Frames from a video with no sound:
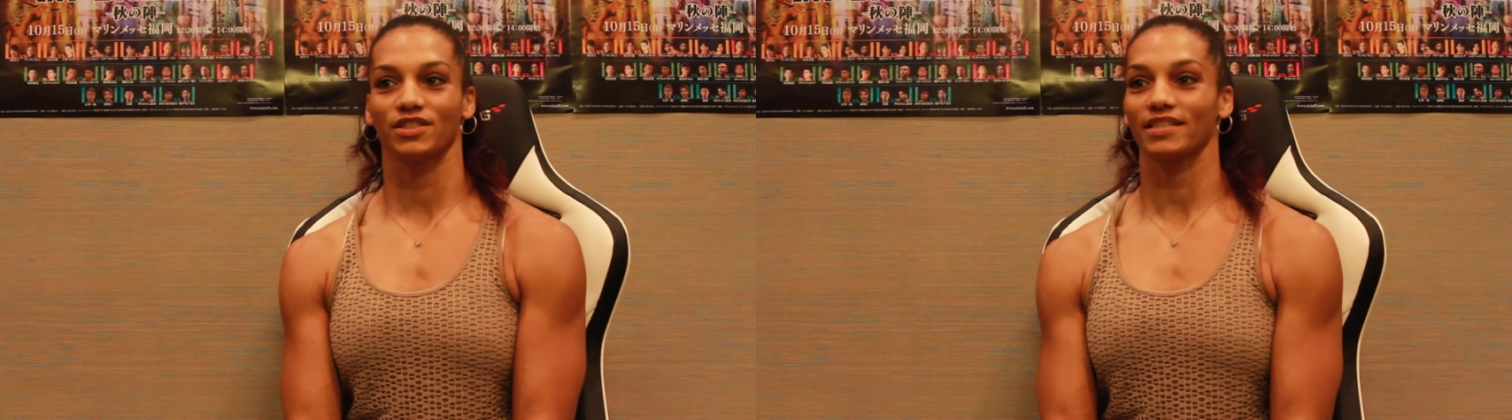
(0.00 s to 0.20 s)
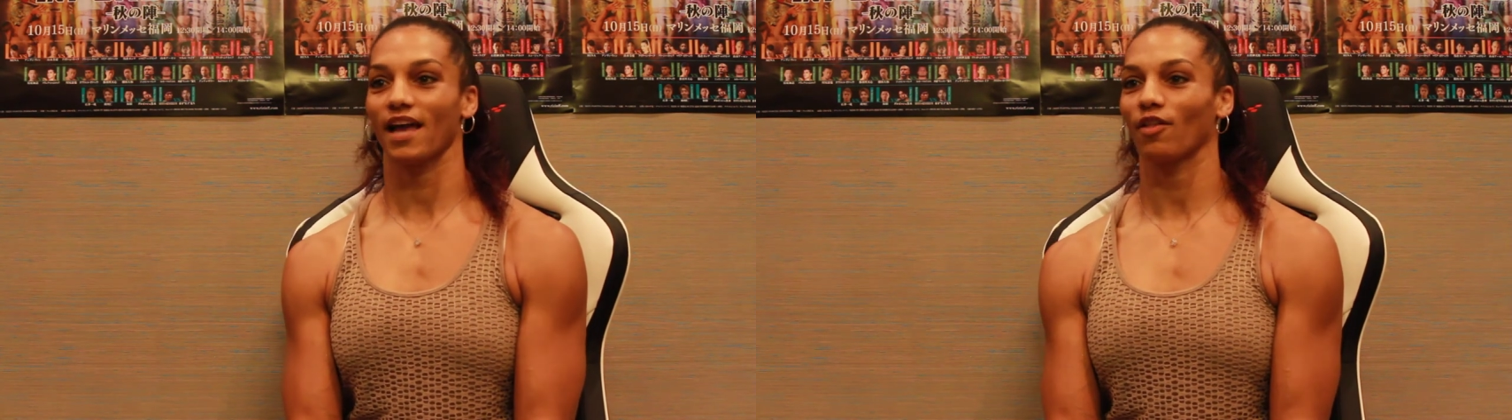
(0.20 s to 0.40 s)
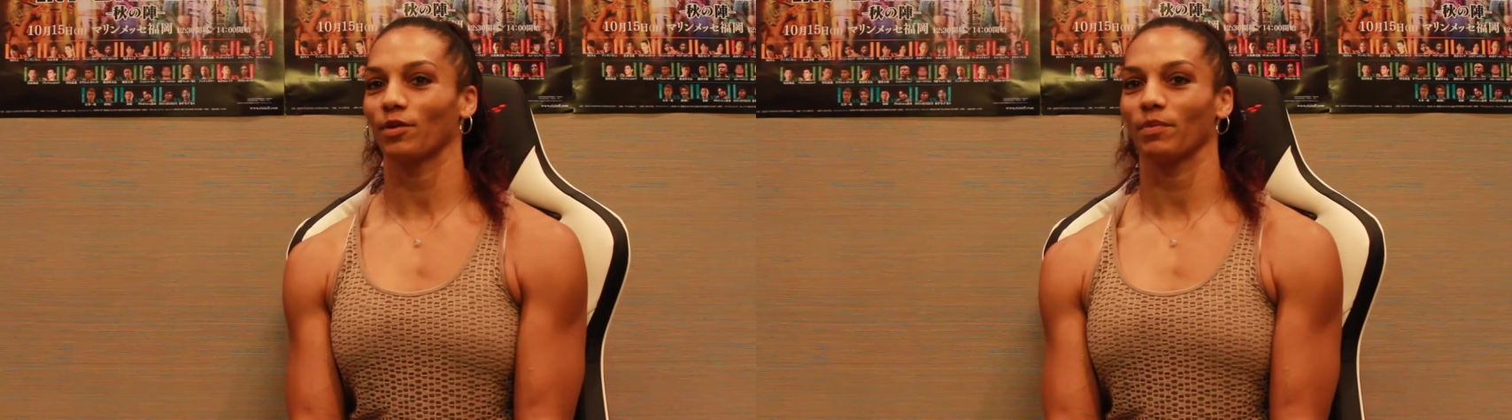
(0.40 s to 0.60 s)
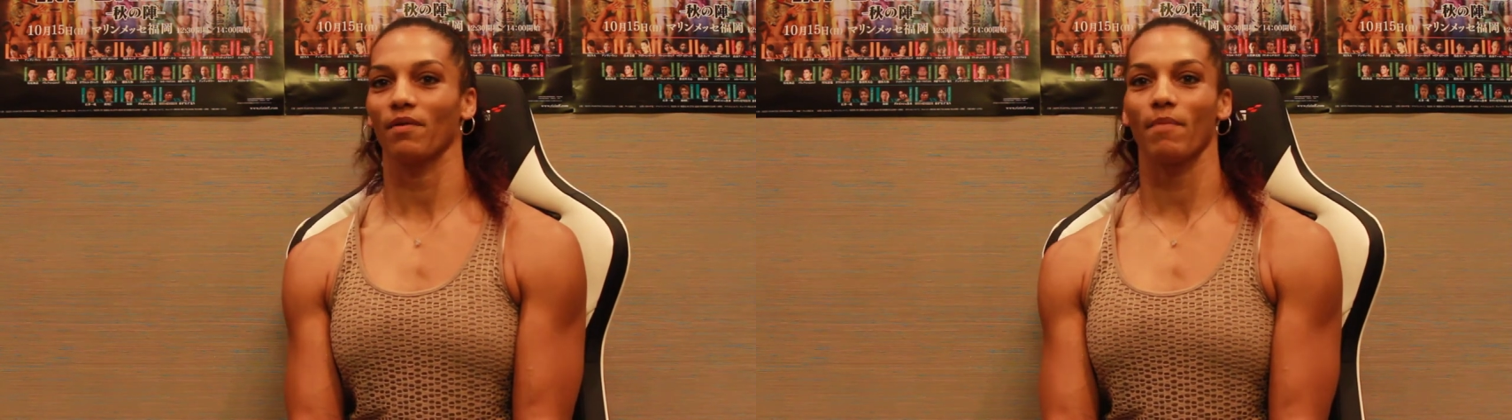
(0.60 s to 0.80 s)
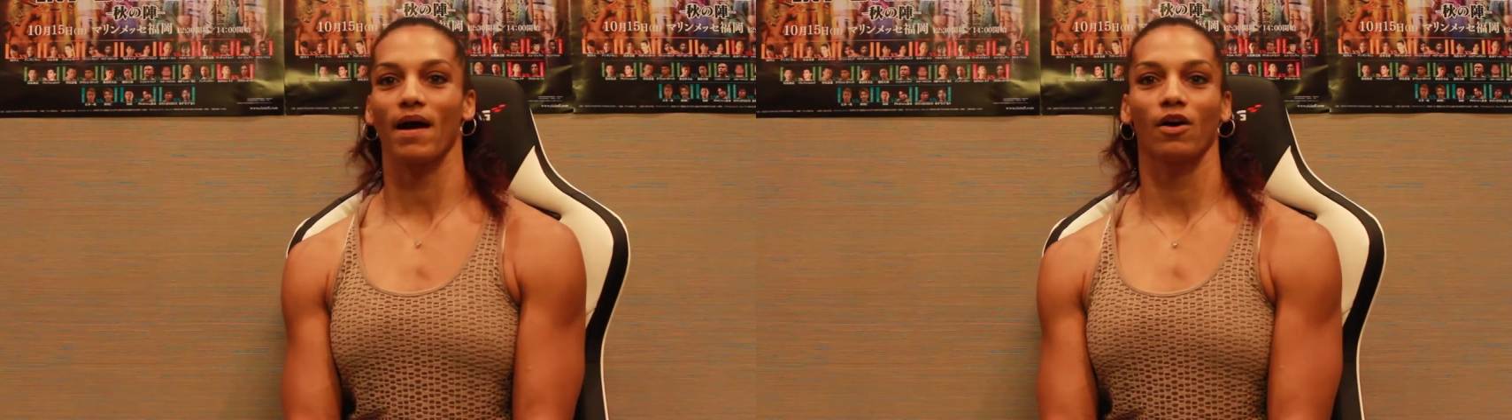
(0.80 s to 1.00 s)
telling me
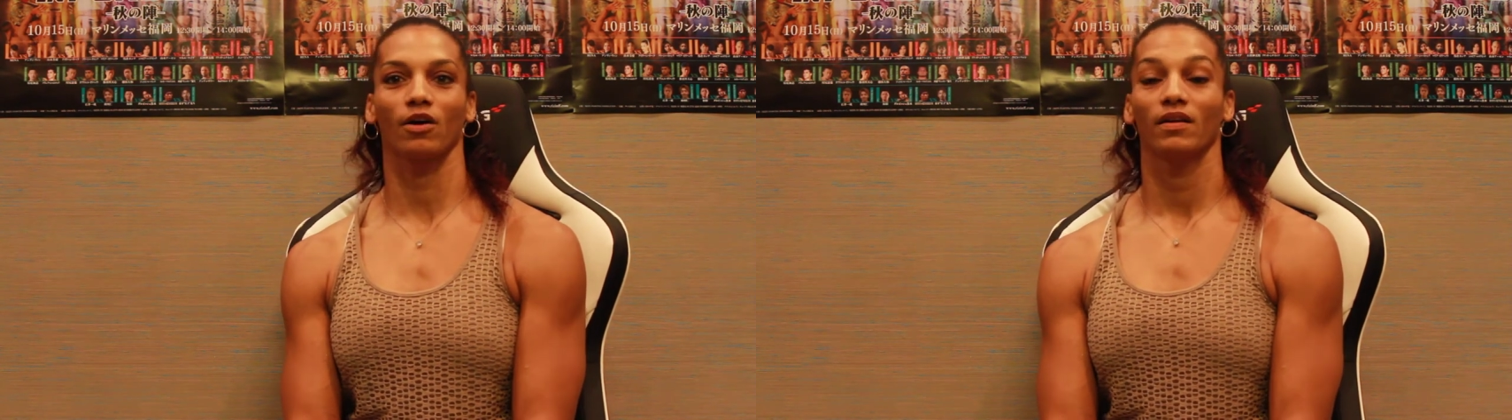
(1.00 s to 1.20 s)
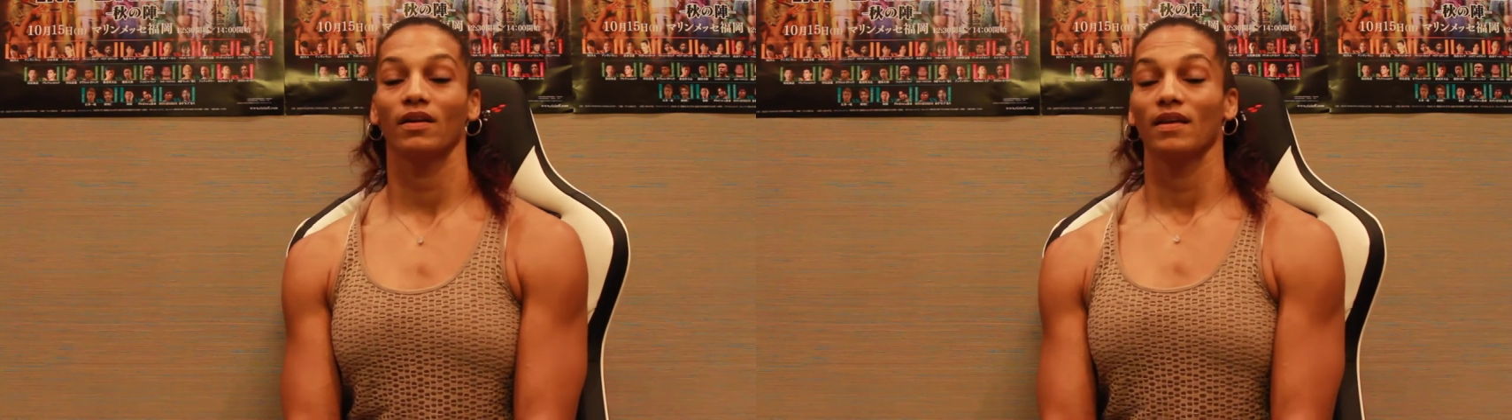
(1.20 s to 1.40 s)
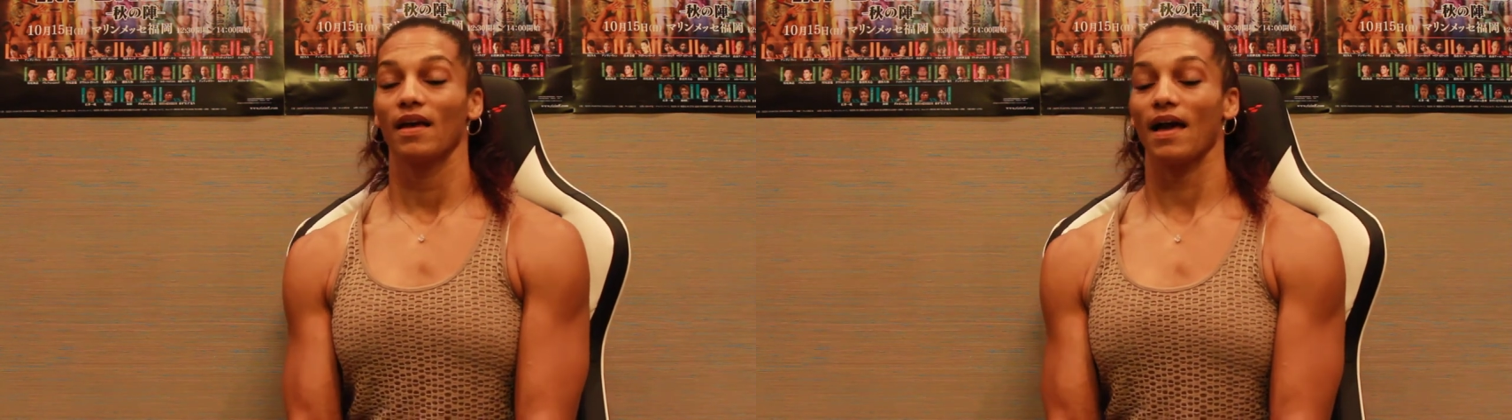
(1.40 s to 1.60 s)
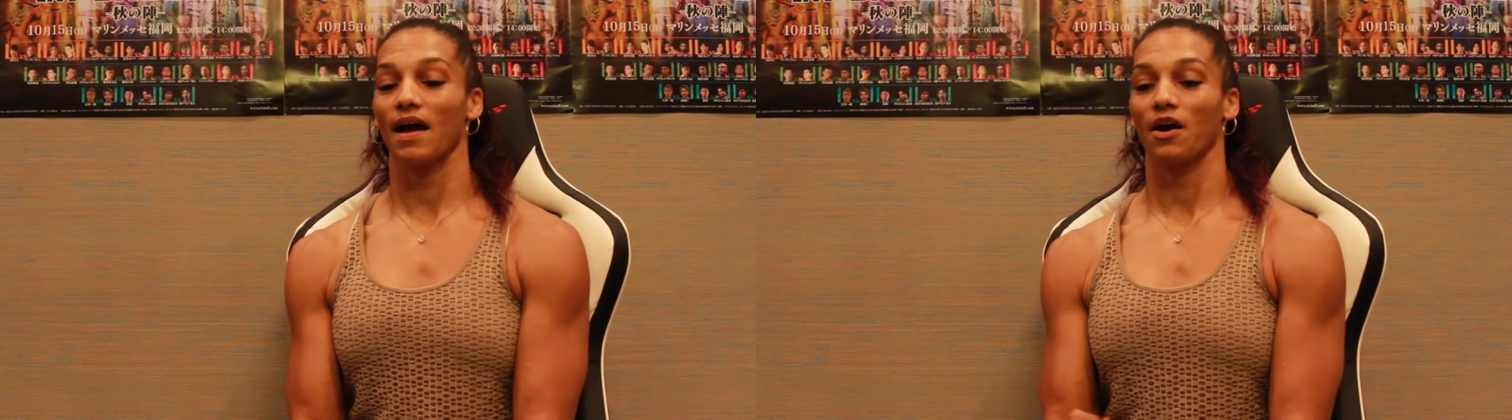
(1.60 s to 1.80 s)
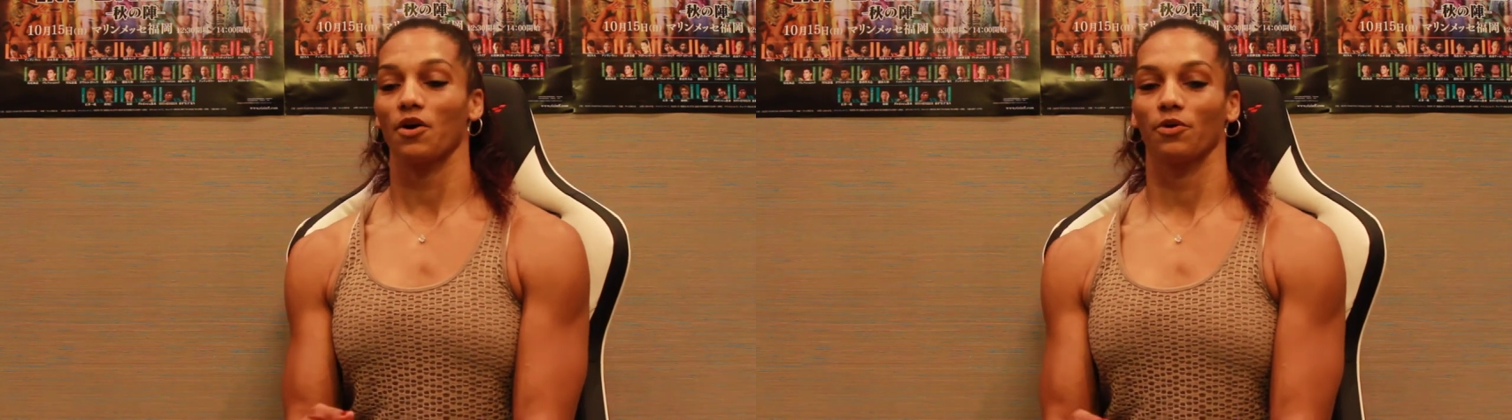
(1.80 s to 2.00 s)
about
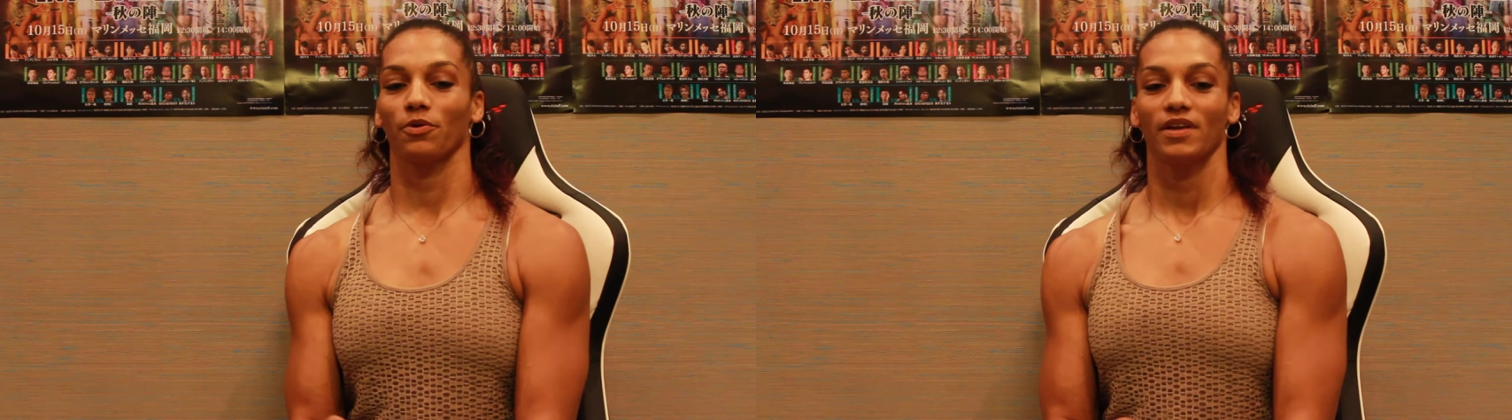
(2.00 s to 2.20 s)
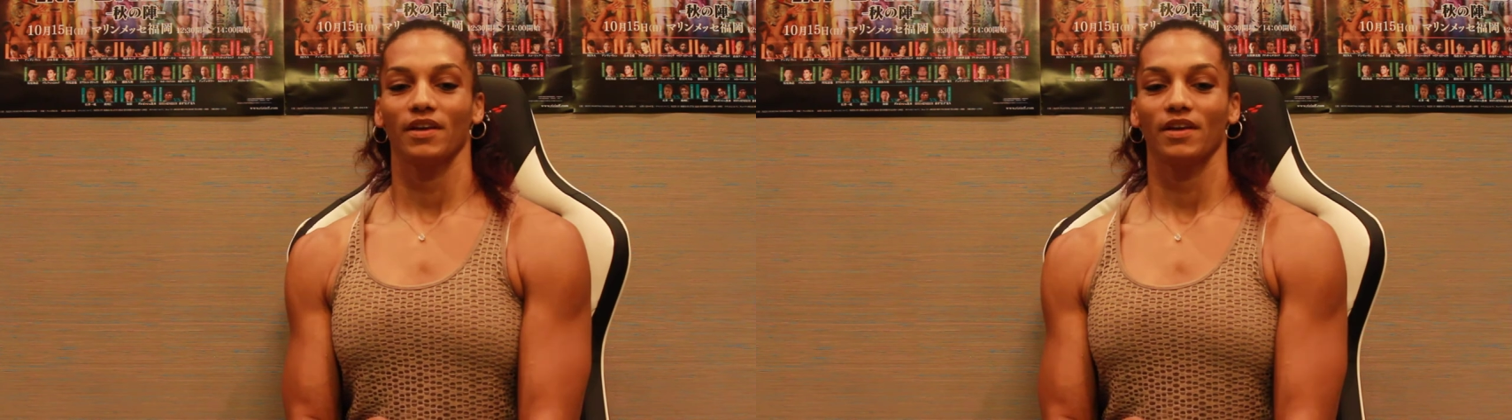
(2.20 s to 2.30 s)
how